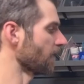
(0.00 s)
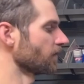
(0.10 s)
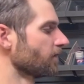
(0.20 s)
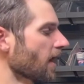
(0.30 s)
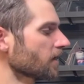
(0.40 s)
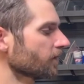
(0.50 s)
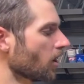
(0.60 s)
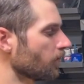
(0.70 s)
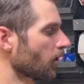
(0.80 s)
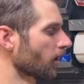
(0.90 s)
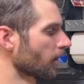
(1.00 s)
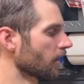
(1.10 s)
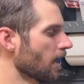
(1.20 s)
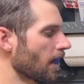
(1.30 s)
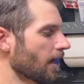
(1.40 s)
the Vitavon
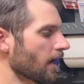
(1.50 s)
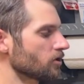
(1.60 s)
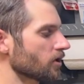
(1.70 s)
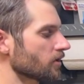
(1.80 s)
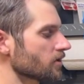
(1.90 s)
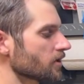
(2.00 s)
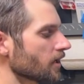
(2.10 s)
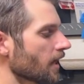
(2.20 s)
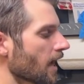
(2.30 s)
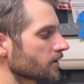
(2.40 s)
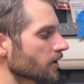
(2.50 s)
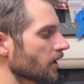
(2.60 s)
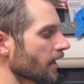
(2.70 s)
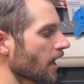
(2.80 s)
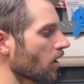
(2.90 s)
part, and as you can see, it has a
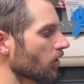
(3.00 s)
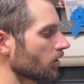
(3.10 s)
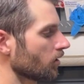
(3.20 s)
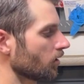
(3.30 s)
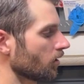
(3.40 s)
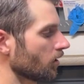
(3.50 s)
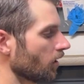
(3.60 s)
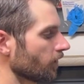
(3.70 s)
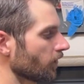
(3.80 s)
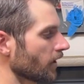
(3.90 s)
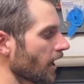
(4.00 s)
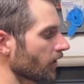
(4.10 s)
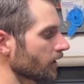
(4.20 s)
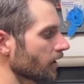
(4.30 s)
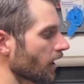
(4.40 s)
cutout for that
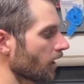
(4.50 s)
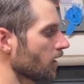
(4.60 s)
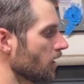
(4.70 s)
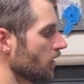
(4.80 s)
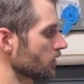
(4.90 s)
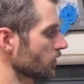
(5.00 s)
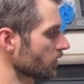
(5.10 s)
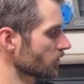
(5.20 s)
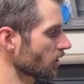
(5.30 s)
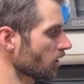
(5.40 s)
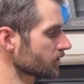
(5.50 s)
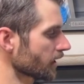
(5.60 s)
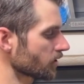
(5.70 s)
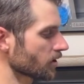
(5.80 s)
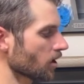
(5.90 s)
right there. So it installs
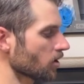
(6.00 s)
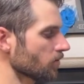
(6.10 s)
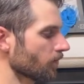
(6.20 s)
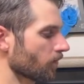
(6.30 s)
like so,